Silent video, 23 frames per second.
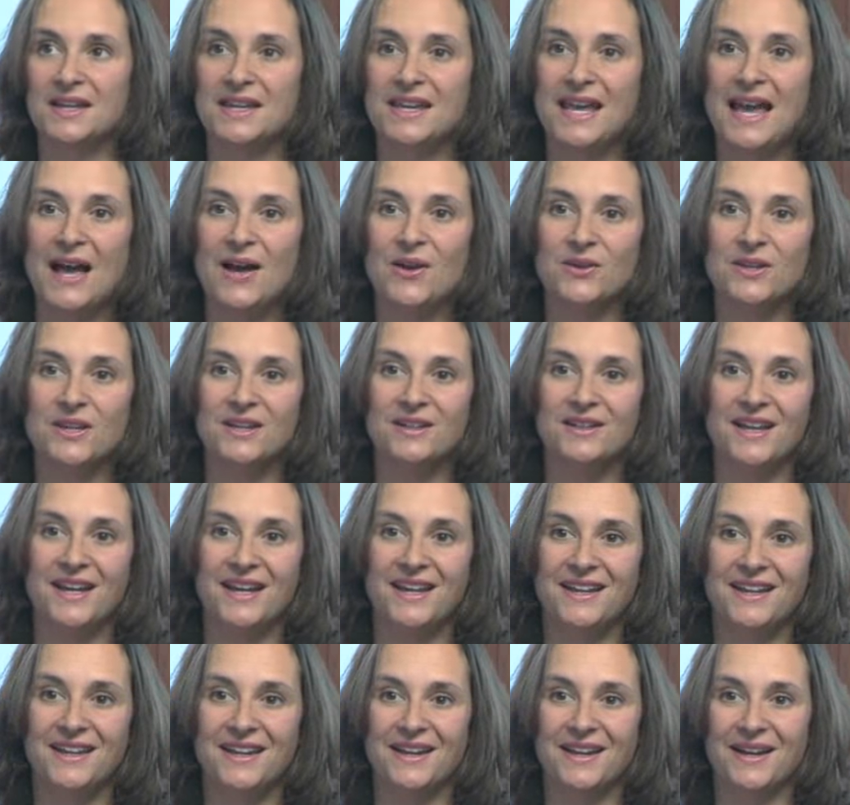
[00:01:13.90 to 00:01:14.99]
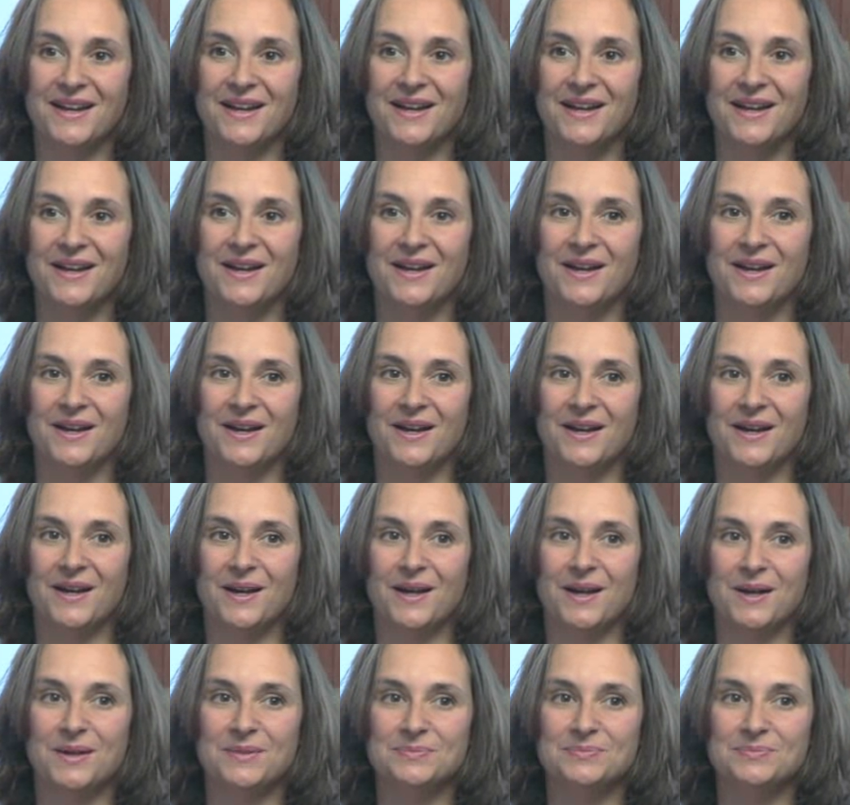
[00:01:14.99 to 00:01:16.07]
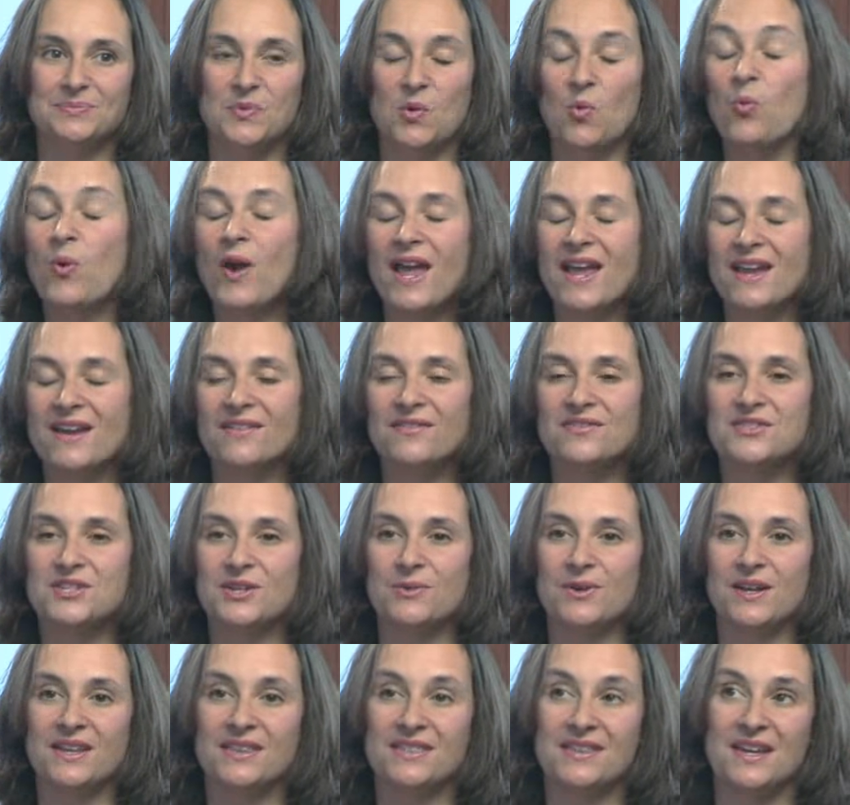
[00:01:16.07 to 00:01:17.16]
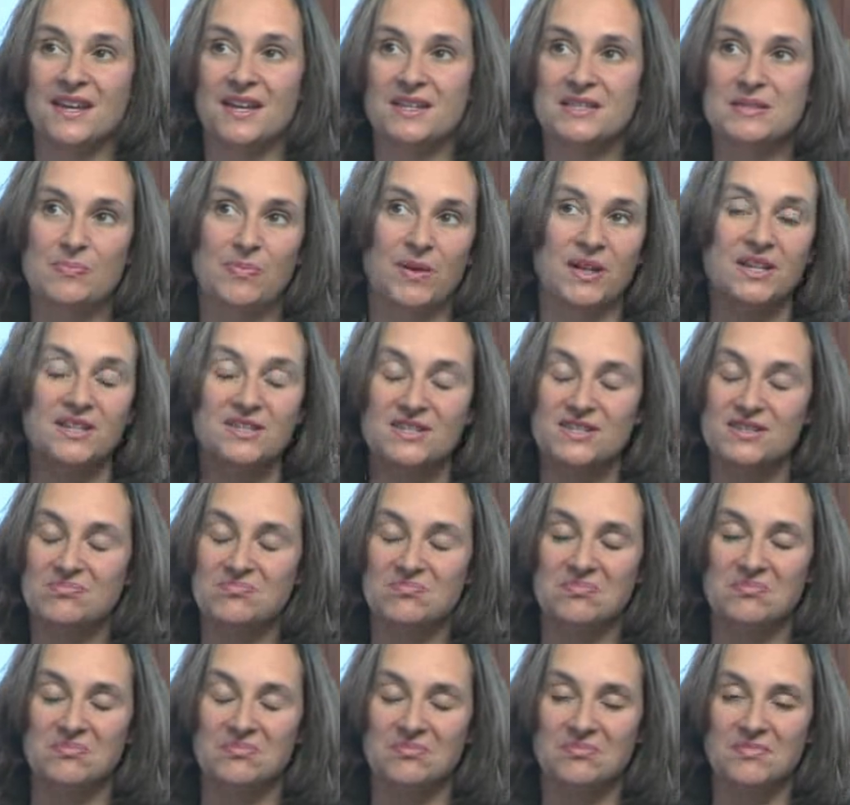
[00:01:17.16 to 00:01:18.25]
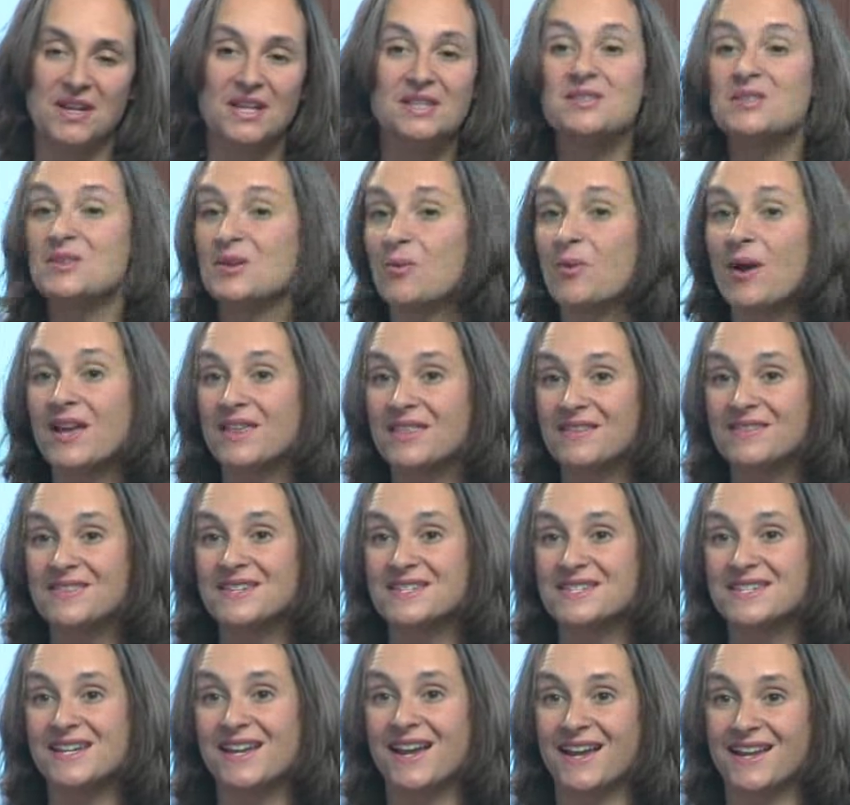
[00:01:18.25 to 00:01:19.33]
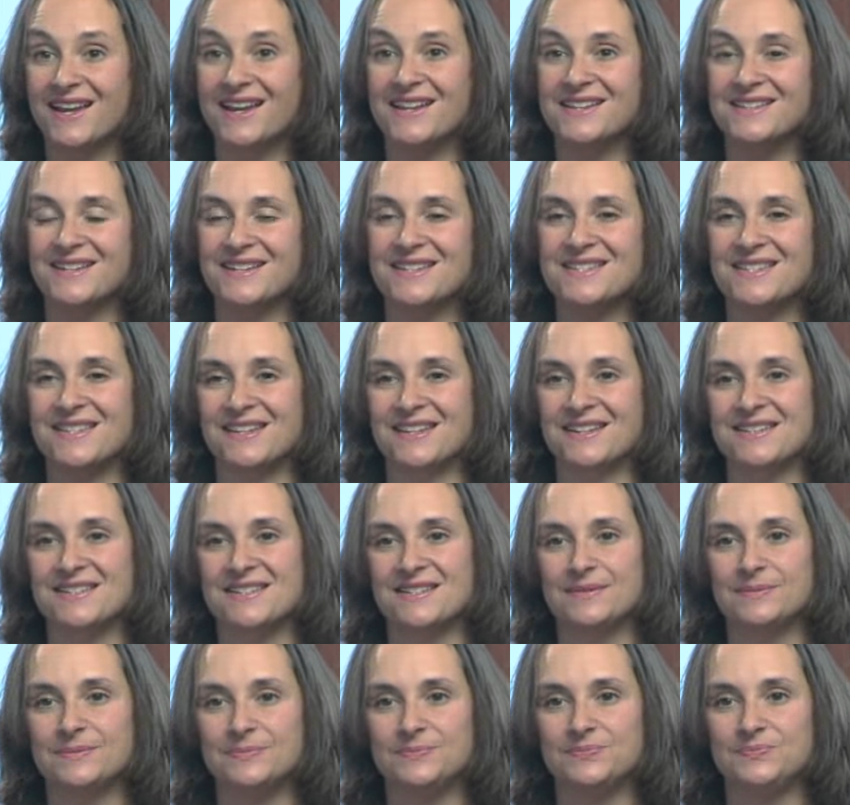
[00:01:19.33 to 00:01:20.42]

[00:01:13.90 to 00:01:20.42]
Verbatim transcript: calculating um, way of doing things, but it's it's the way that the CIA does things.